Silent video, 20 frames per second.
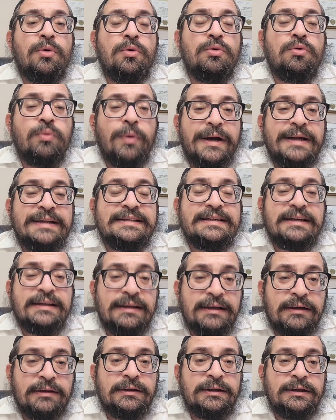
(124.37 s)
who writes
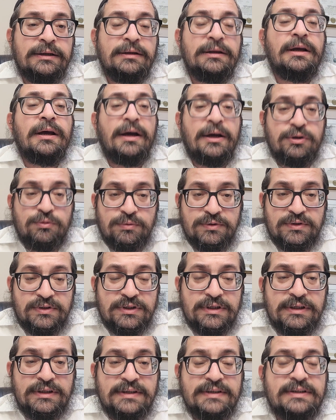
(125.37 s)
clearly, as we'll
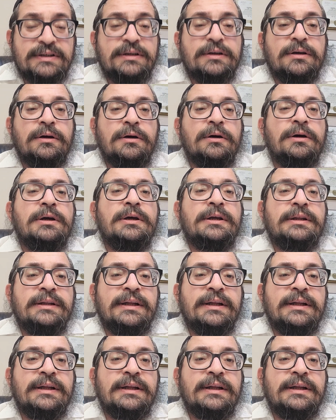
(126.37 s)
see in the Sicha,